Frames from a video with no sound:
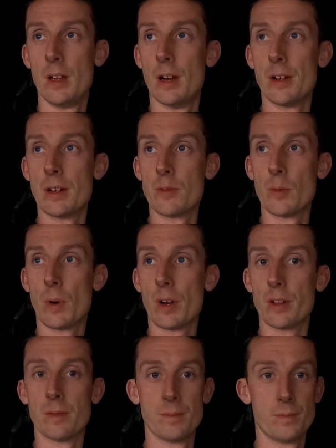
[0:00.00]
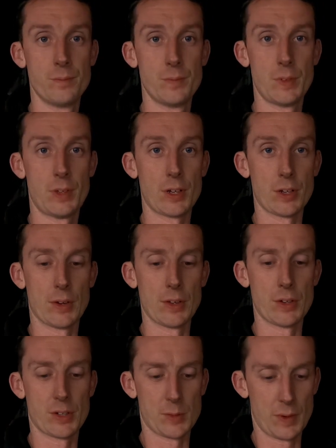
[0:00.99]
I don't even want to tell you
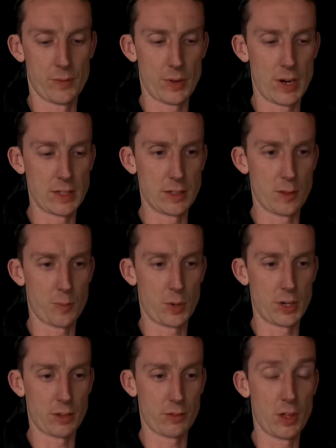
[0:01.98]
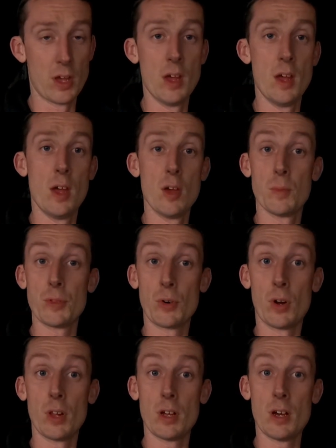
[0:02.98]
how long I've been fighting these springs, but
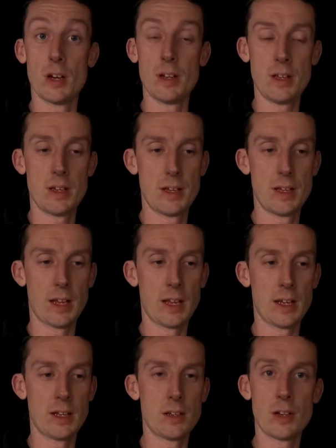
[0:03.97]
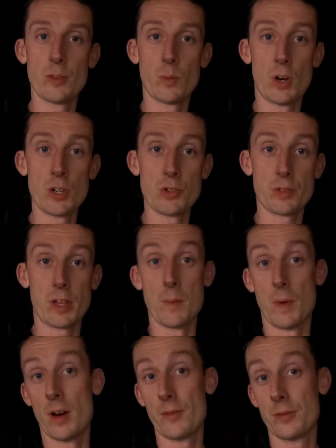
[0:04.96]
they're all on and none of the washers
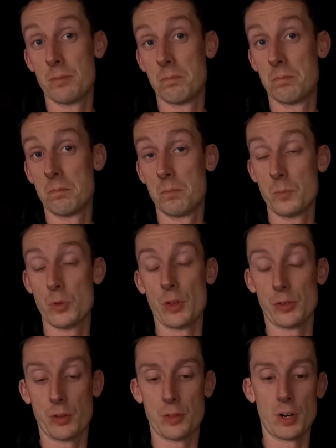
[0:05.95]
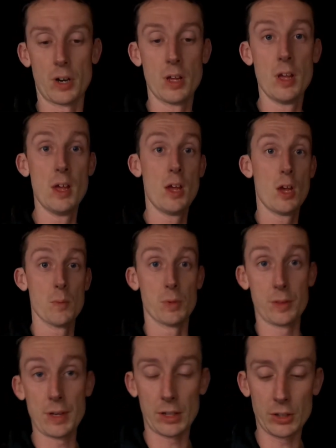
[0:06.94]
came off, so that's a good start.
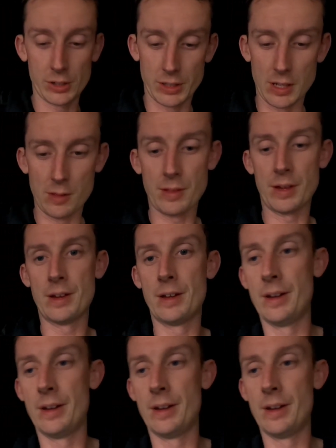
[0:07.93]
But let's take a look at these.